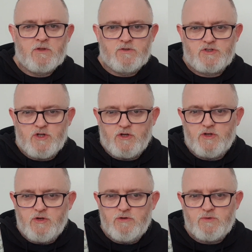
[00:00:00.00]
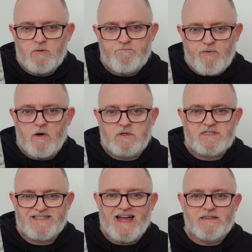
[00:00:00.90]
It's not your usual bog
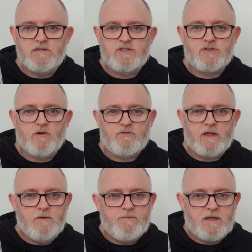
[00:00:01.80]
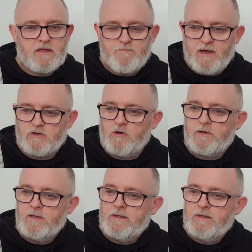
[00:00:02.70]
standard stuff that you that you pick up.